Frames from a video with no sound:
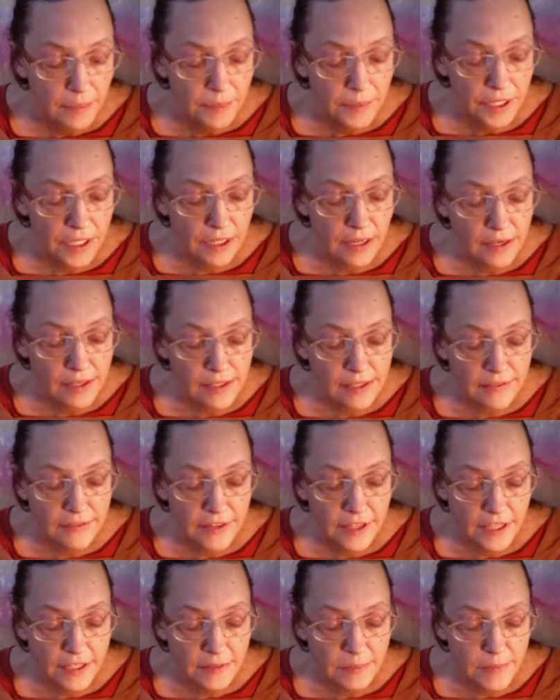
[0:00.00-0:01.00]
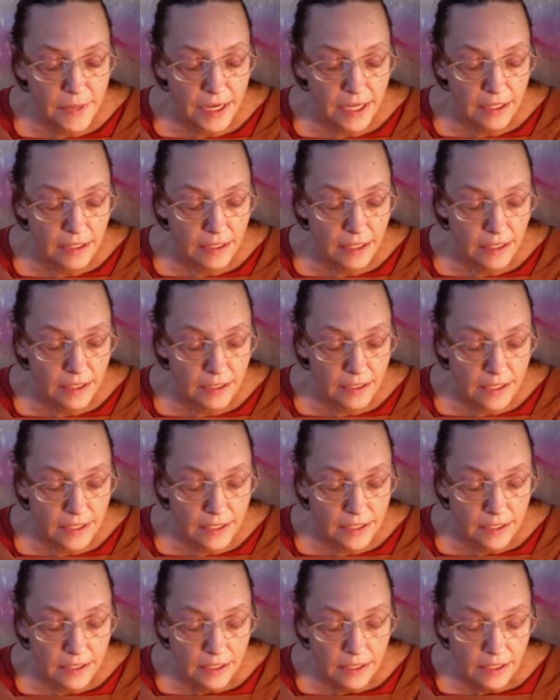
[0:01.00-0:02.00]
Because of this
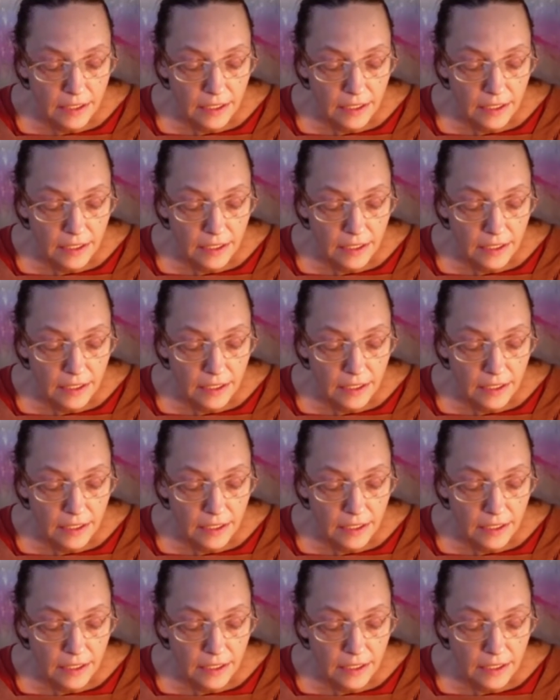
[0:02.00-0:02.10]
maintenance,